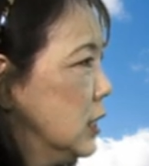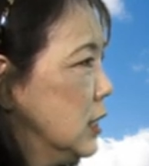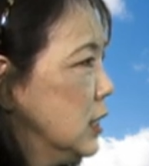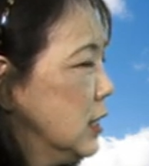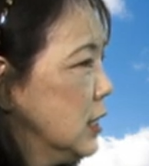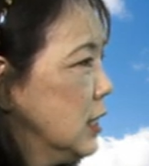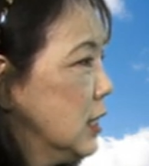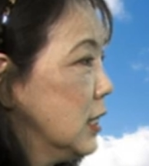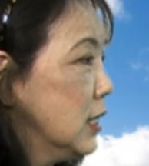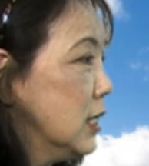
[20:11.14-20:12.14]

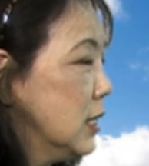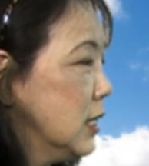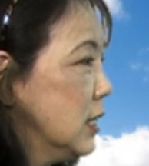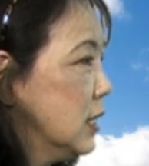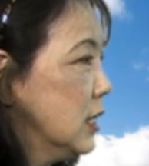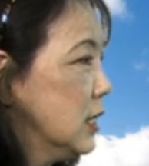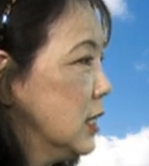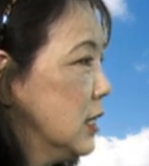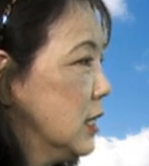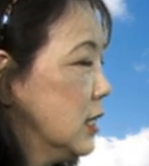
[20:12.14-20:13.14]

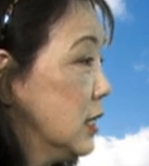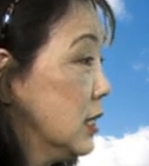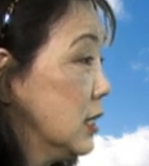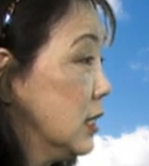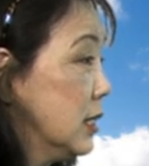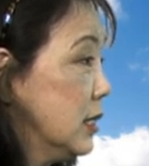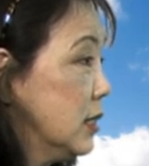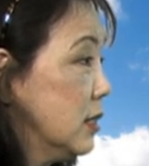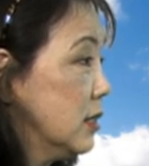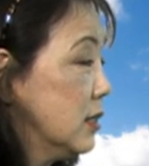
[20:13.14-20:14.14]

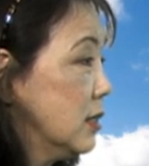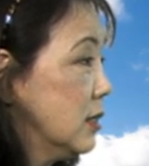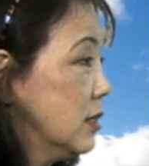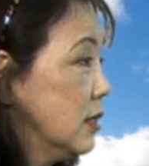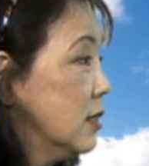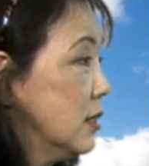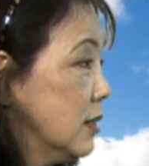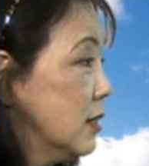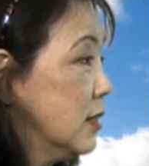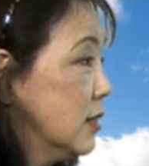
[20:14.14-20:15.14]

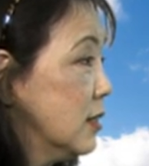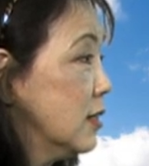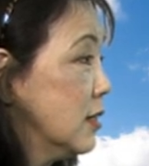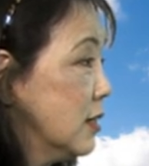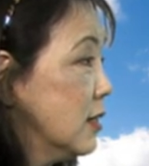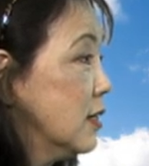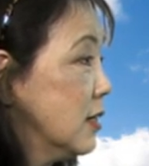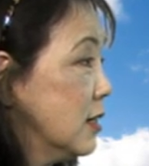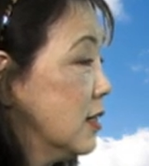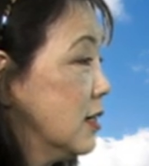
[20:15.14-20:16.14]

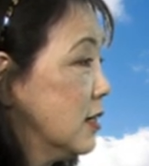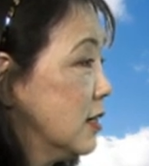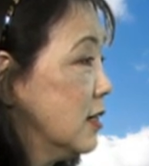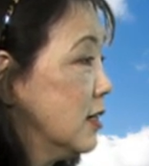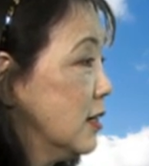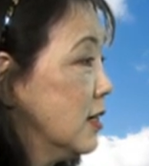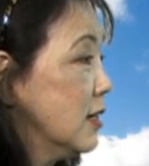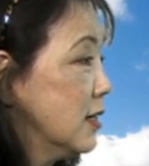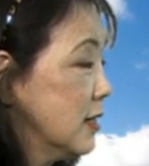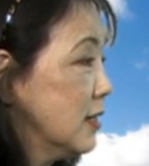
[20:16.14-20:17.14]

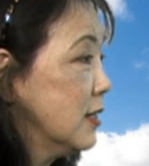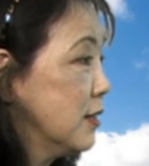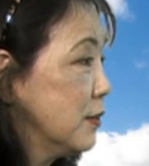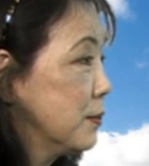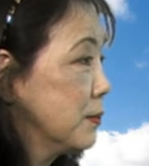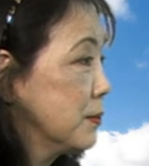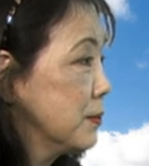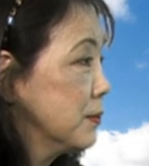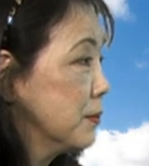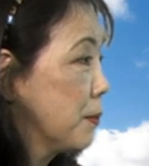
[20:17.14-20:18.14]

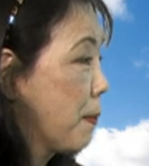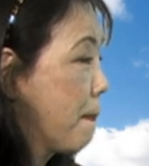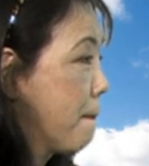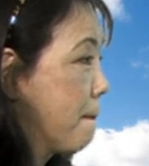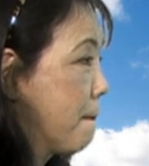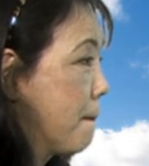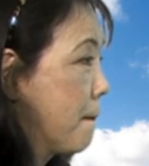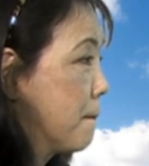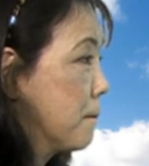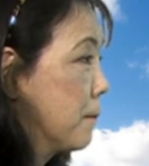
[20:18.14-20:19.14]
No words are spoken by the person on screen.